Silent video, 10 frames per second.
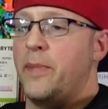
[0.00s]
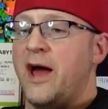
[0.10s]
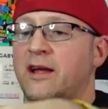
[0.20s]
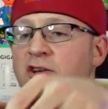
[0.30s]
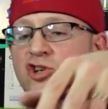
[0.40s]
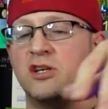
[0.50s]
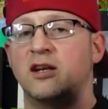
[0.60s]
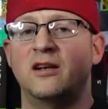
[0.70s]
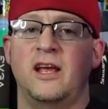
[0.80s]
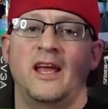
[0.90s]

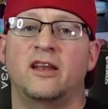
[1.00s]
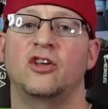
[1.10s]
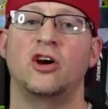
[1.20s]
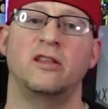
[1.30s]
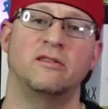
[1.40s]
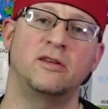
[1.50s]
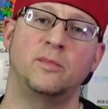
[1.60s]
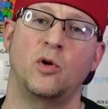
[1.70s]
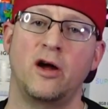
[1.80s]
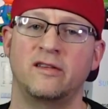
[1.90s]
packaging and cut the
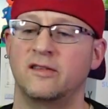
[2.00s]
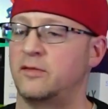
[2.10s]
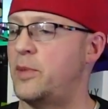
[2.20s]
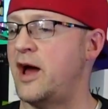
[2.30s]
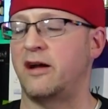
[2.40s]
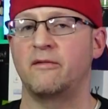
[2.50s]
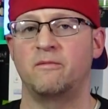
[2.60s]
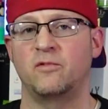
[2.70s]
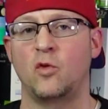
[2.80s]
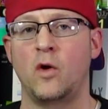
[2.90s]
prices back
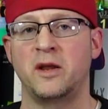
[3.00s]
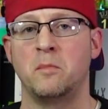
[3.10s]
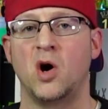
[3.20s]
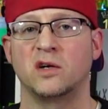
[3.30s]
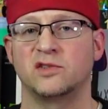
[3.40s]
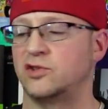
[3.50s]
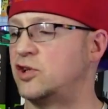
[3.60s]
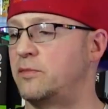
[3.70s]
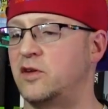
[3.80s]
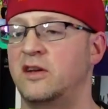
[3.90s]
20 bucks or
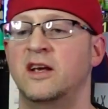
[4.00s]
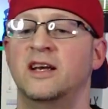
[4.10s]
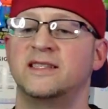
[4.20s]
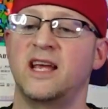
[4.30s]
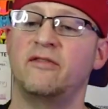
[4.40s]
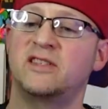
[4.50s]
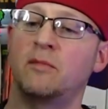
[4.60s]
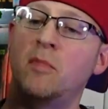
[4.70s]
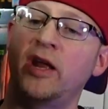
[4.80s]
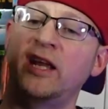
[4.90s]
something. Save us
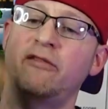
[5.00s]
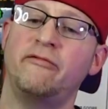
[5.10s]
some money,